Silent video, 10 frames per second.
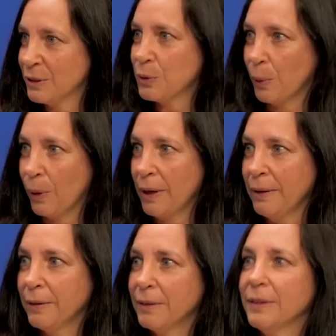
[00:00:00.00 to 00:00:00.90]
story.
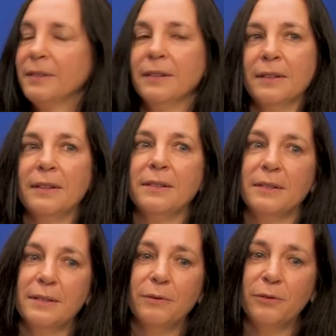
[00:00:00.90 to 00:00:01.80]
Mm-hmm. This is a
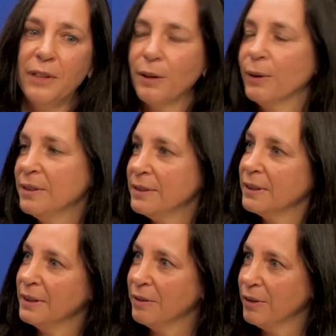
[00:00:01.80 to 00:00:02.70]
very
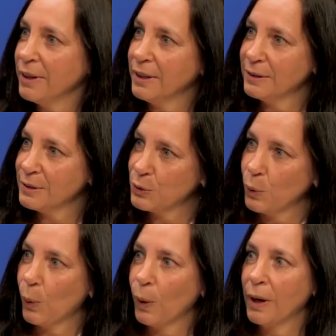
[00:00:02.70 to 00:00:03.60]
significant
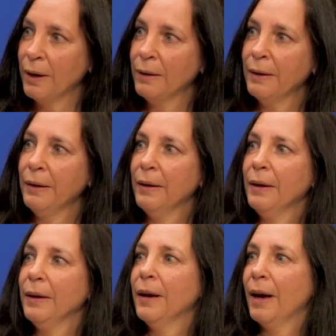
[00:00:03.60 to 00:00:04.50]
story.
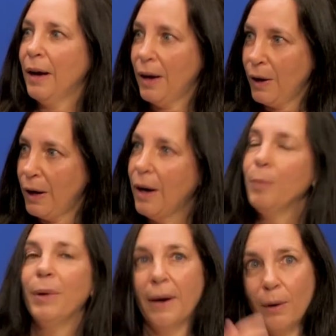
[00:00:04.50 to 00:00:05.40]
Historical.
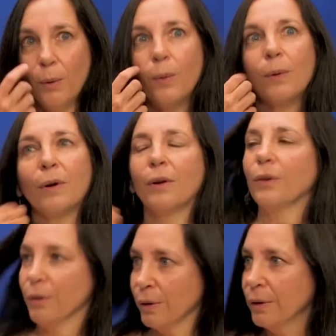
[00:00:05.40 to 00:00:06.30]
About
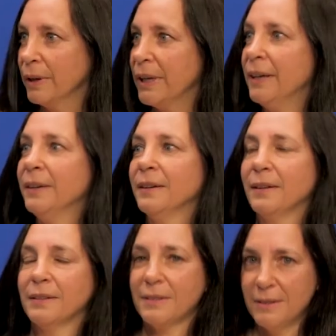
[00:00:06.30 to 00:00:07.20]
early
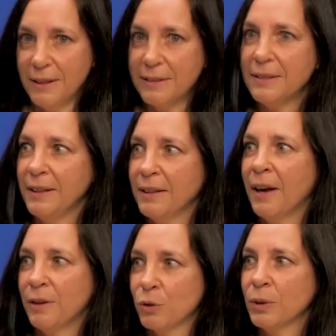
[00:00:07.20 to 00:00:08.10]

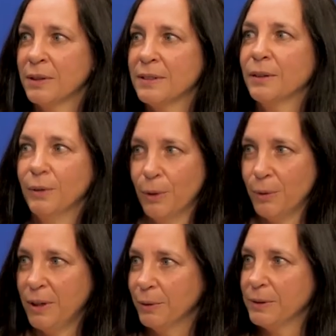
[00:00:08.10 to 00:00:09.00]
1600s
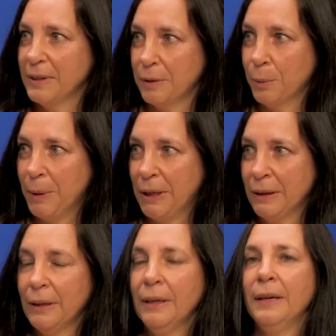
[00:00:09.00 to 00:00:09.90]
colonial settlement
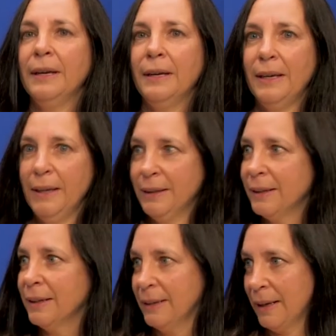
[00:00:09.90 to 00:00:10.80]
in
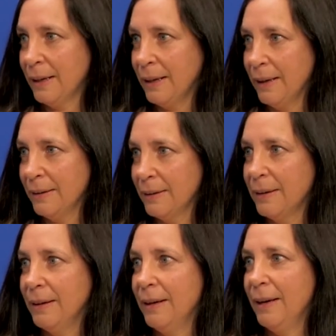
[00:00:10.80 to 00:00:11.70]
Connecticut
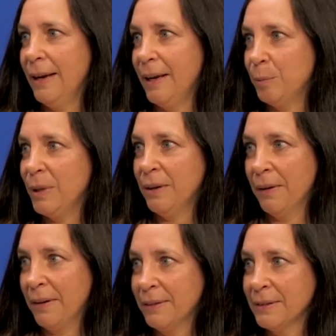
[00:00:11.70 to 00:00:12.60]
mm-hmm. and
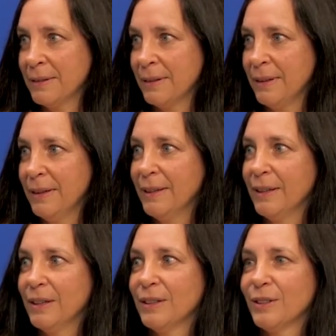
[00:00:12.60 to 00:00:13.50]
beyond.
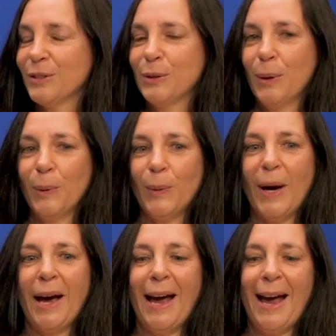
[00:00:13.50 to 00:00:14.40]
Mm-hmm. So,
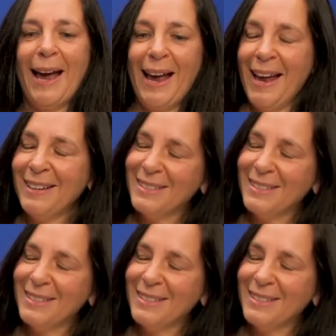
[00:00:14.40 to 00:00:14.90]
and